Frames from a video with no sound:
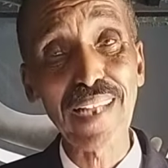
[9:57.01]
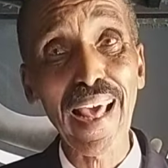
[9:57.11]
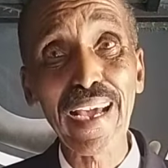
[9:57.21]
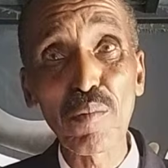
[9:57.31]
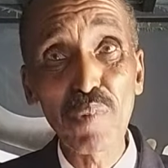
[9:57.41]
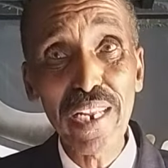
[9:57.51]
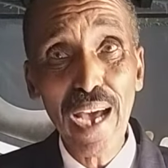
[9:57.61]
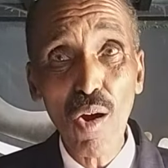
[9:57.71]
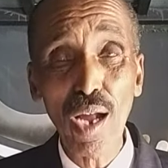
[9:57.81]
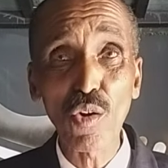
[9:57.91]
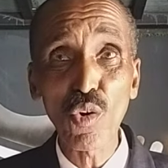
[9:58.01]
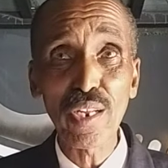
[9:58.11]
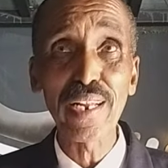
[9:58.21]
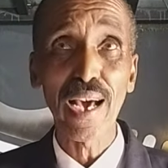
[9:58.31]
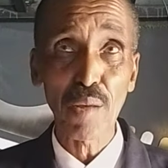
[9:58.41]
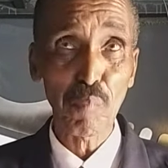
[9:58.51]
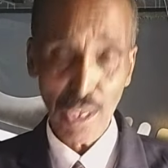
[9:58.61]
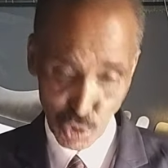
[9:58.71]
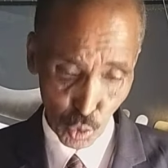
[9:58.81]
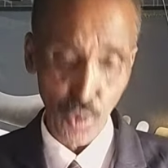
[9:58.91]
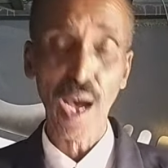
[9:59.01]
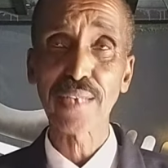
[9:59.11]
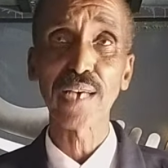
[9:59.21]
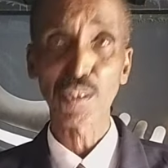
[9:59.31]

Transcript: like me now, an ordinary person, as I